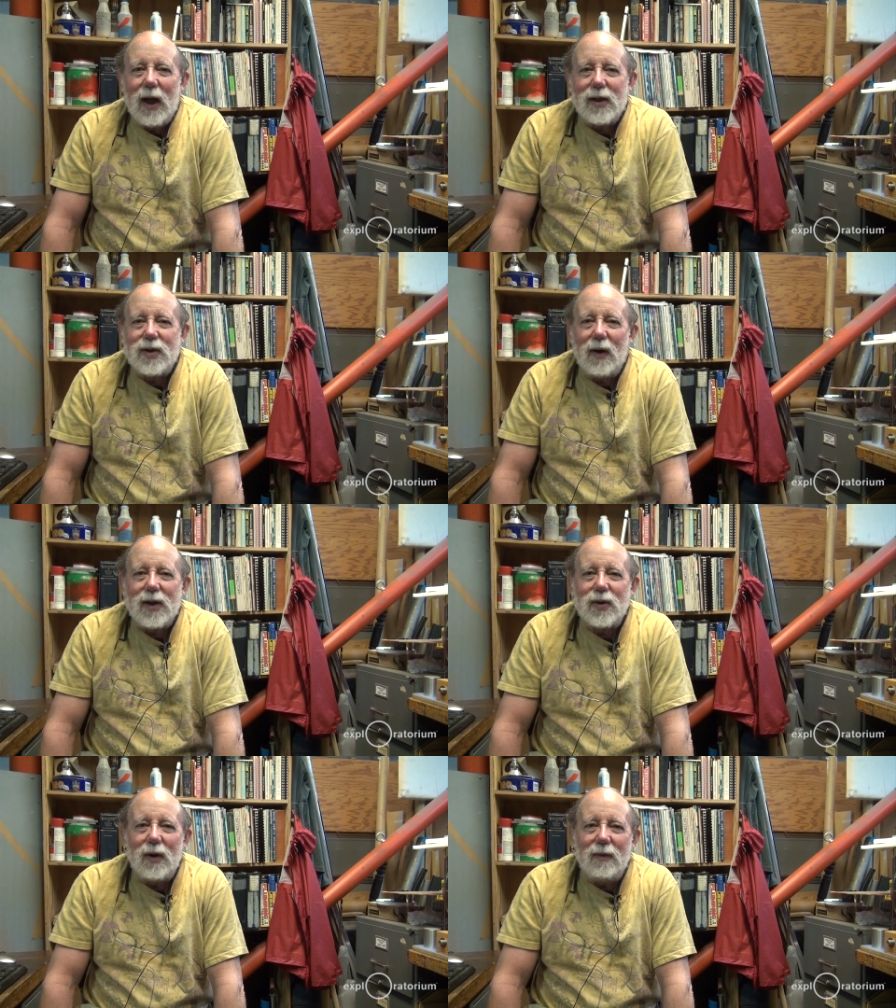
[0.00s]
And so
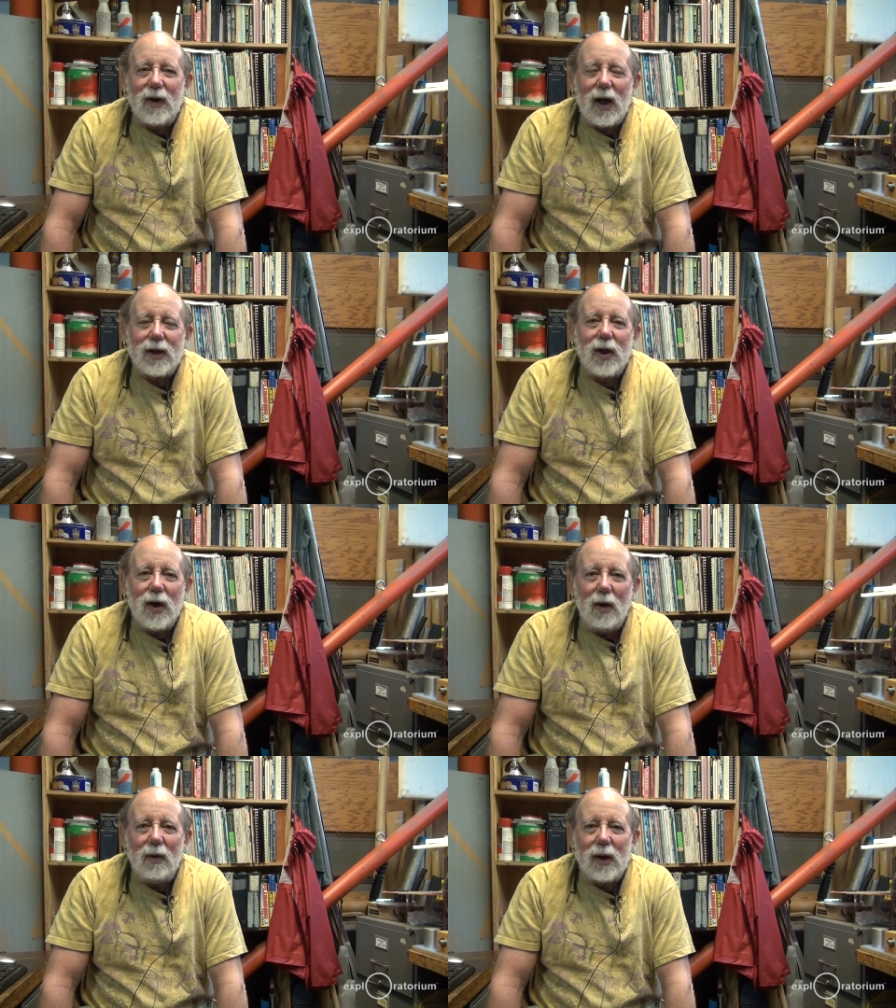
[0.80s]
I sort of got to
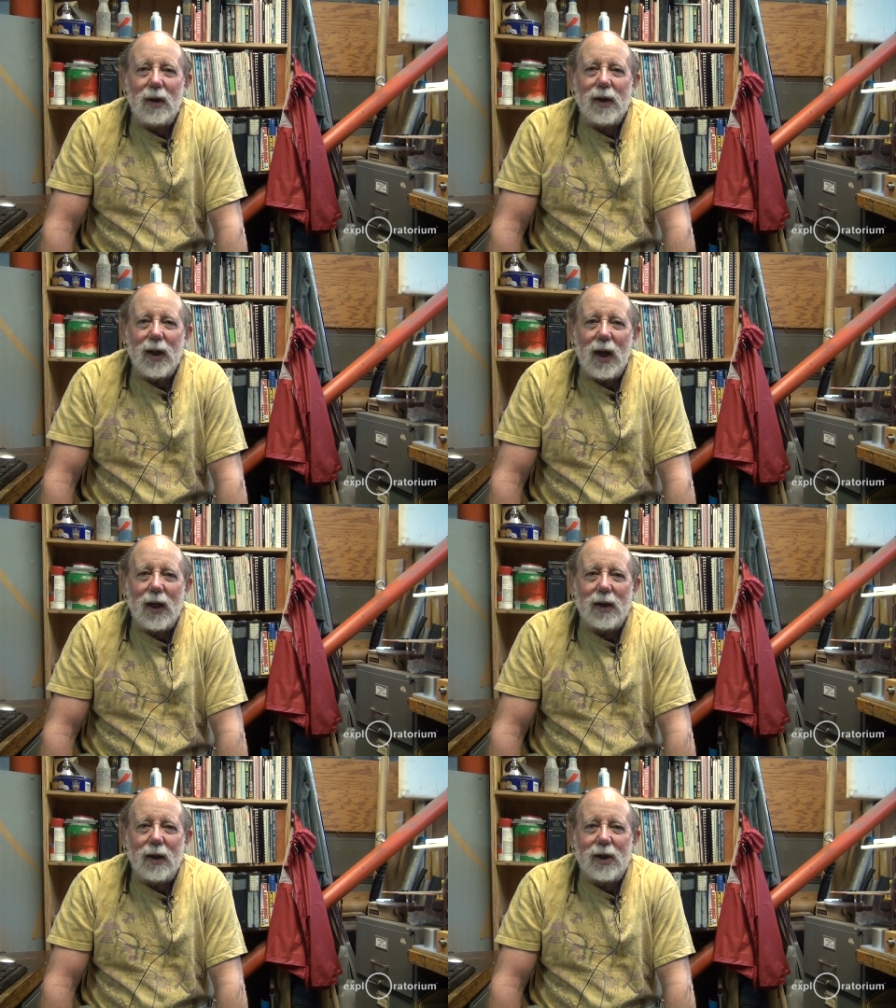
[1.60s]
know her, and
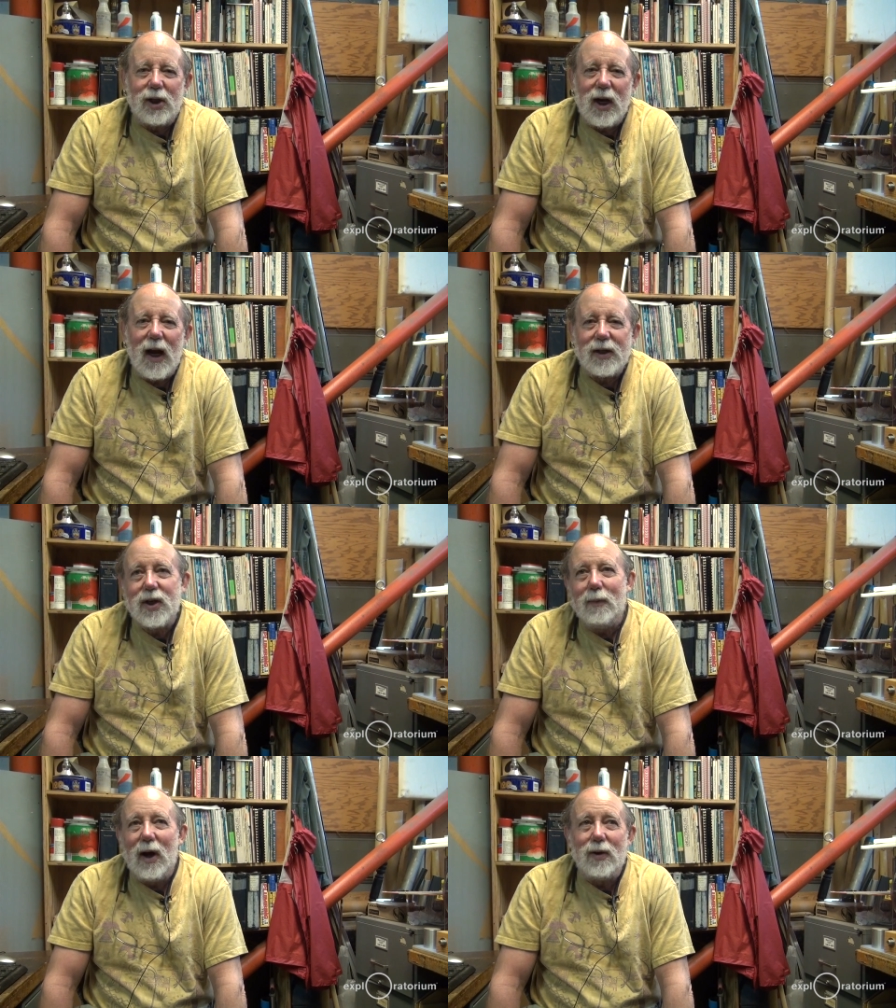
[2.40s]
then she
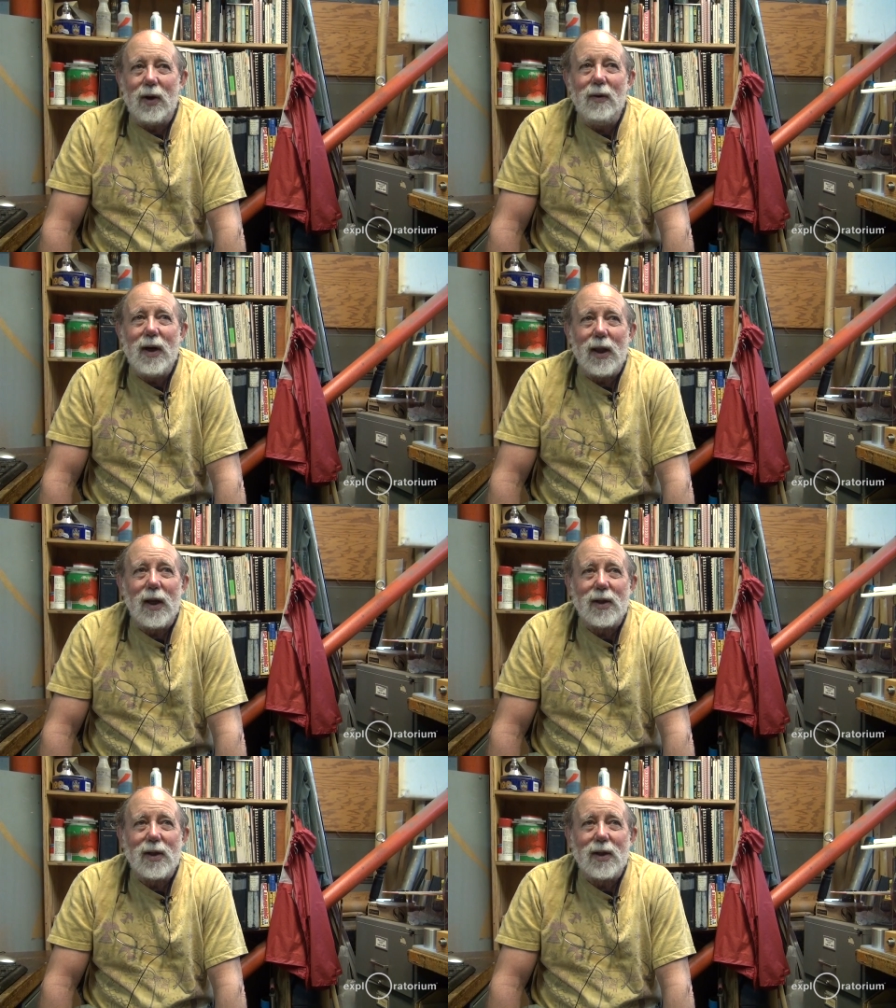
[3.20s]
asked about doing